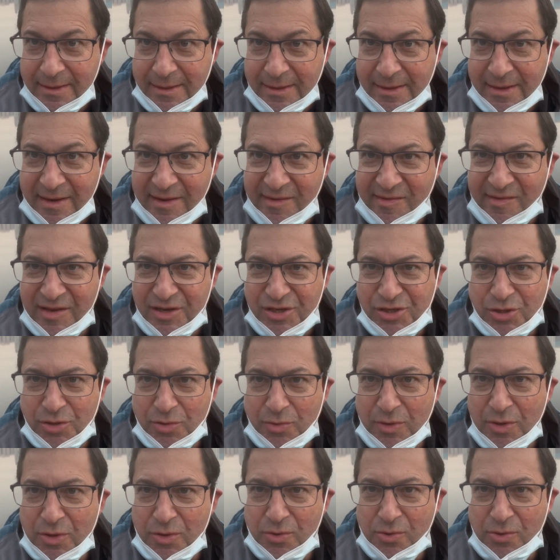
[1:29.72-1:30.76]
Is it
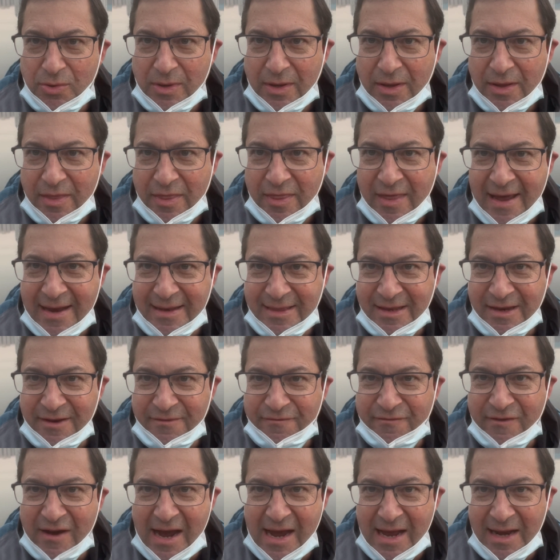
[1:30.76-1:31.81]
true that the
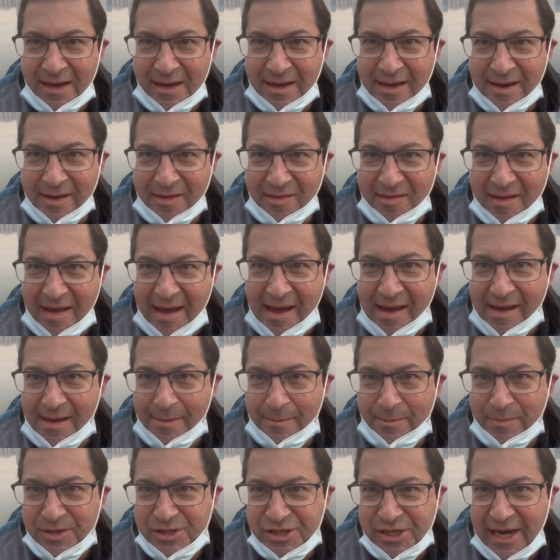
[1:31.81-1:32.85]
final
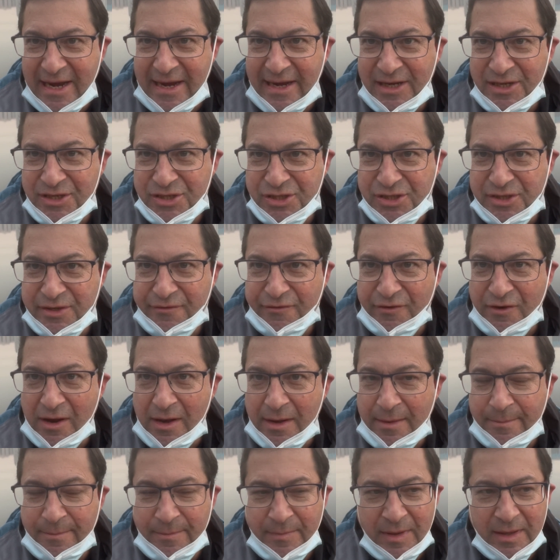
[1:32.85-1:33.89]
exam changed
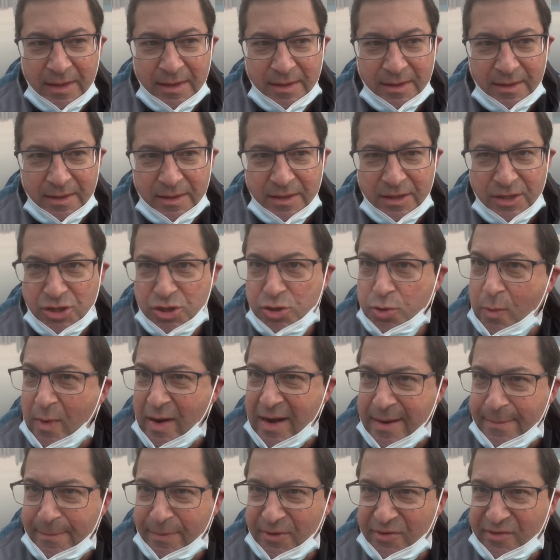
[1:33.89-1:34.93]
from
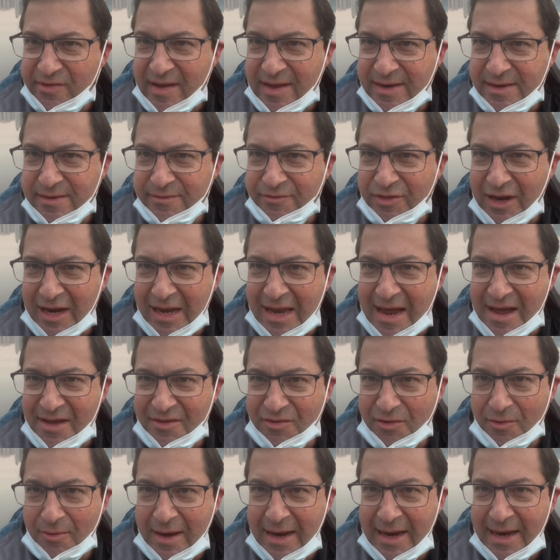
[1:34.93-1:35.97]
20% of the class
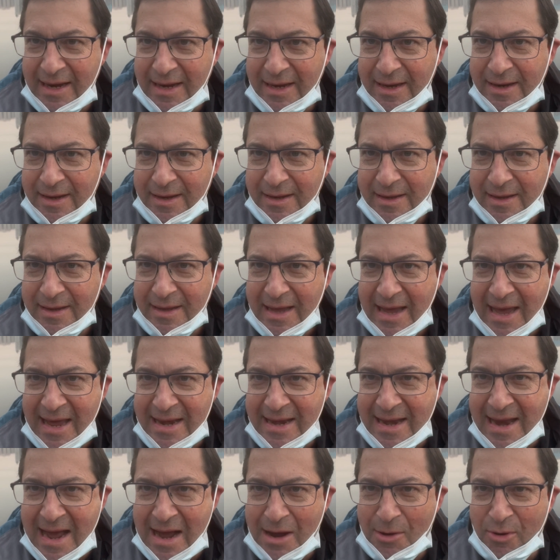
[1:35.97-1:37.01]
grade and
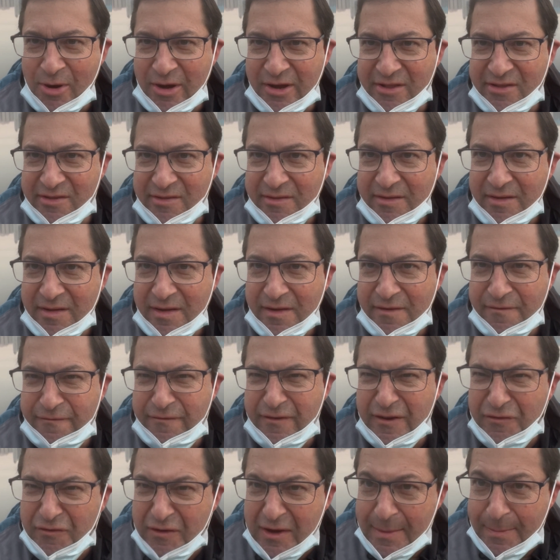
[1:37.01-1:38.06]
now it's
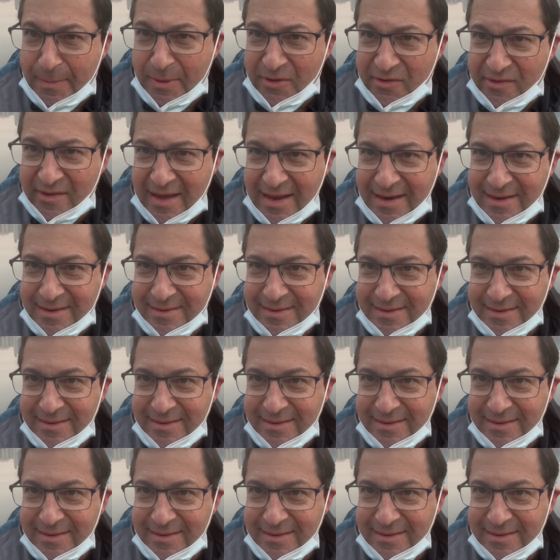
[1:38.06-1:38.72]
50%?